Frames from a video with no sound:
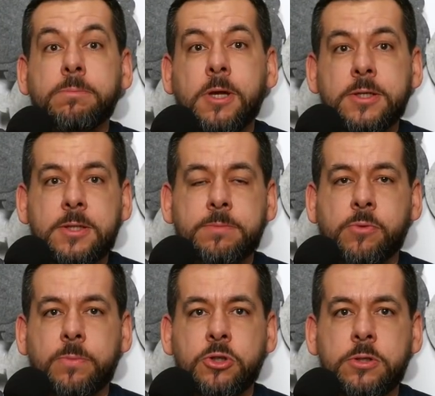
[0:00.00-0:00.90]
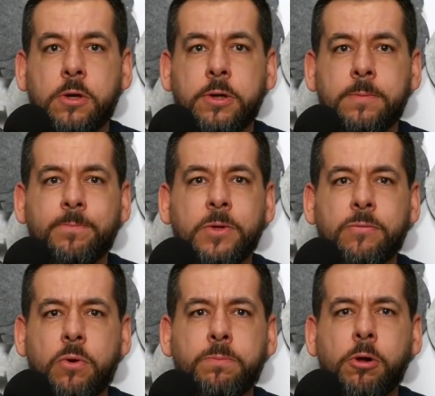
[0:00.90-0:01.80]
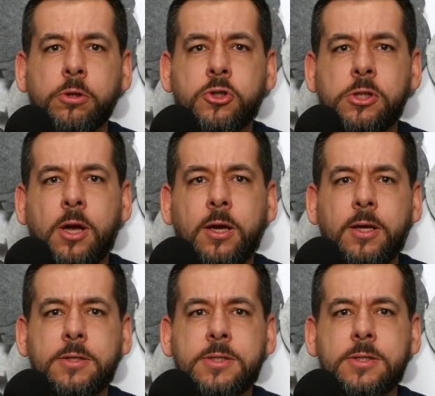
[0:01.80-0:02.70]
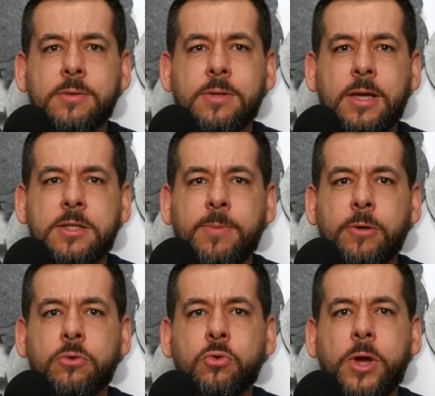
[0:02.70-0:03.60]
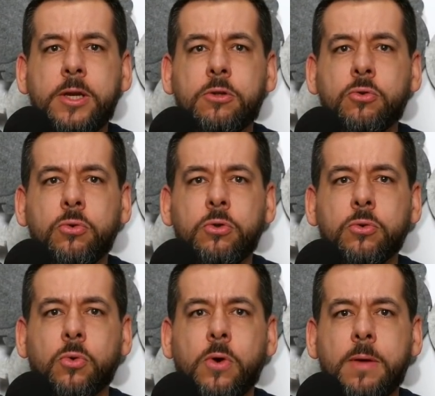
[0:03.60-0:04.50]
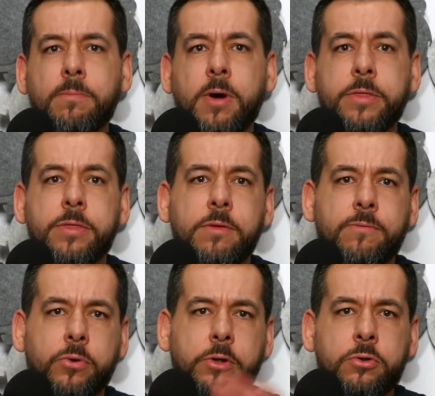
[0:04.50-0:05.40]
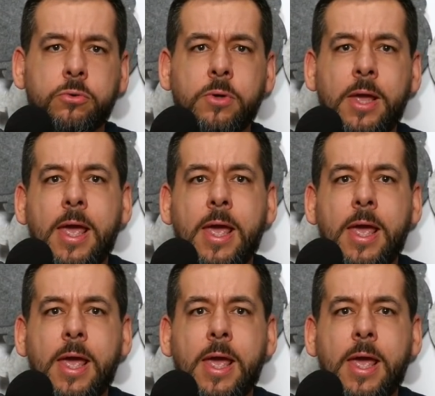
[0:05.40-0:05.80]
Plus subscriptions on it. For Polish clients, that's about €22 a month for the two,